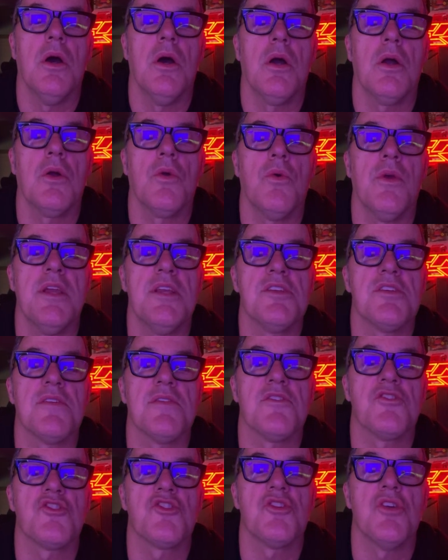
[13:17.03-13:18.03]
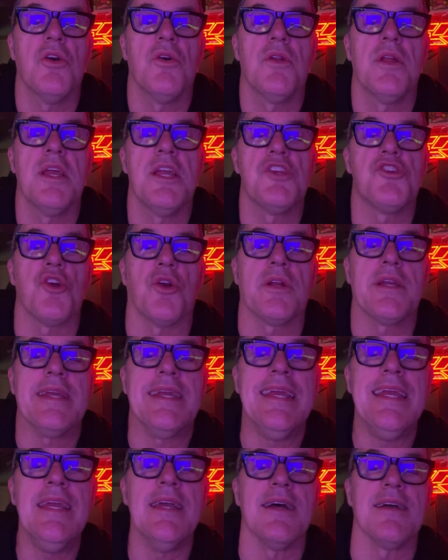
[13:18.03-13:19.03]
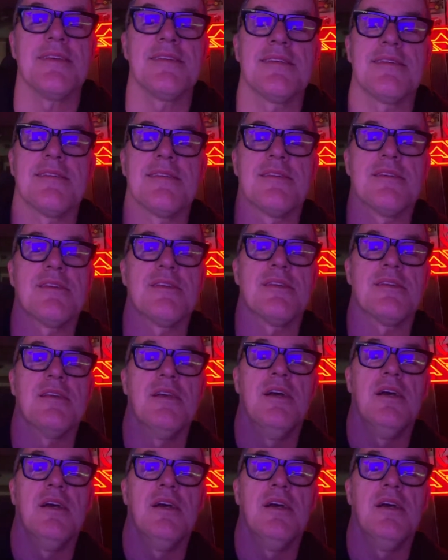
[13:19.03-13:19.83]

Queens of the Stone Age or Kiss?